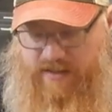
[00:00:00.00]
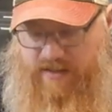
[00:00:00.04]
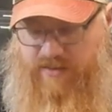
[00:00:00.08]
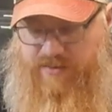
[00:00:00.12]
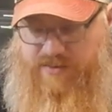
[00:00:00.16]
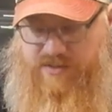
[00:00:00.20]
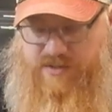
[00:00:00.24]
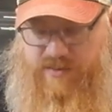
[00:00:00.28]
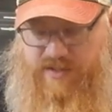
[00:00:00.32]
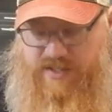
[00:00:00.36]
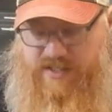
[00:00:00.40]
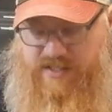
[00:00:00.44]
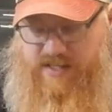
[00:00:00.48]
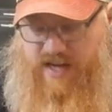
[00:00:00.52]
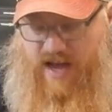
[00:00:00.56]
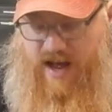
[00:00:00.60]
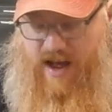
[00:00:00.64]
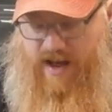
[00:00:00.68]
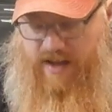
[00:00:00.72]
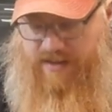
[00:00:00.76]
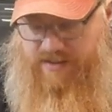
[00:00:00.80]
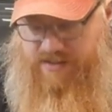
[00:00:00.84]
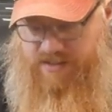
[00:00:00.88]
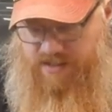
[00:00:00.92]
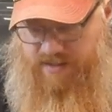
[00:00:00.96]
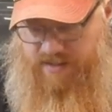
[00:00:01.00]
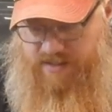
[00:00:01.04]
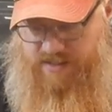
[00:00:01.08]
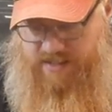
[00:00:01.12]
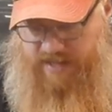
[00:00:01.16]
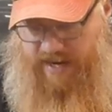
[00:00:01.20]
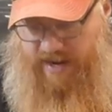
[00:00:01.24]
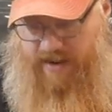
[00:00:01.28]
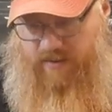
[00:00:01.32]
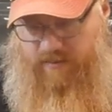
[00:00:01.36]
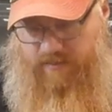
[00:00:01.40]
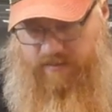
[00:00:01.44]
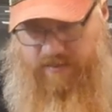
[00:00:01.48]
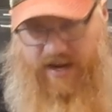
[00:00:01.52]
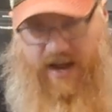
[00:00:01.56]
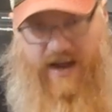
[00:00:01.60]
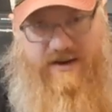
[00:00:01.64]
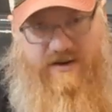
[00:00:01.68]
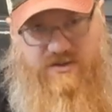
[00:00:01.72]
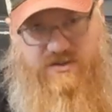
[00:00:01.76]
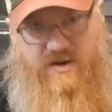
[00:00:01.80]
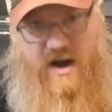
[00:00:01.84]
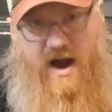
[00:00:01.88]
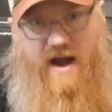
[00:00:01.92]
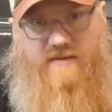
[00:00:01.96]
those three sides so the sound kind
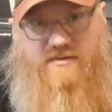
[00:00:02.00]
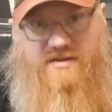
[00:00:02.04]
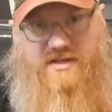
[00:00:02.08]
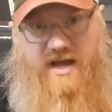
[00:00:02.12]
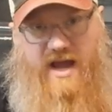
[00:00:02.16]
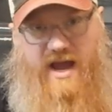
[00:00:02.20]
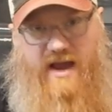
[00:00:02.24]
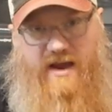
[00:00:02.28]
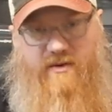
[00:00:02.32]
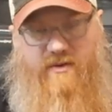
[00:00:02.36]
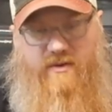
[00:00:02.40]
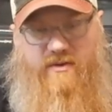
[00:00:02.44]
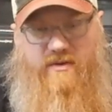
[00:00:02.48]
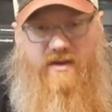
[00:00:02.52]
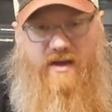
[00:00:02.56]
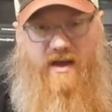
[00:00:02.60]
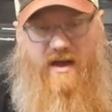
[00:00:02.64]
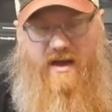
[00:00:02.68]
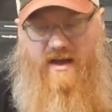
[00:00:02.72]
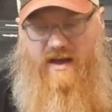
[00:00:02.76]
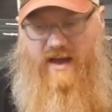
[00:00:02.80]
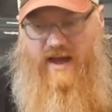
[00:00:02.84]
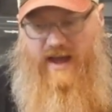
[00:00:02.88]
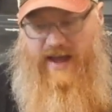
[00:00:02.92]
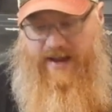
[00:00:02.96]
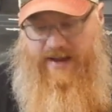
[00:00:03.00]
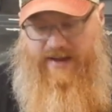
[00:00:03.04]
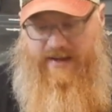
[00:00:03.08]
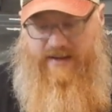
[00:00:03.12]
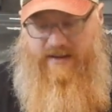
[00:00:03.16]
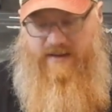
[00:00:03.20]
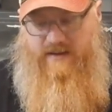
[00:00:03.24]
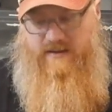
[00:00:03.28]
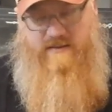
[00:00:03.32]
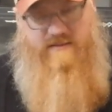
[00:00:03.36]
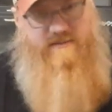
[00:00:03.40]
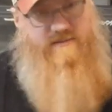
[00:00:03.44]
of drives down and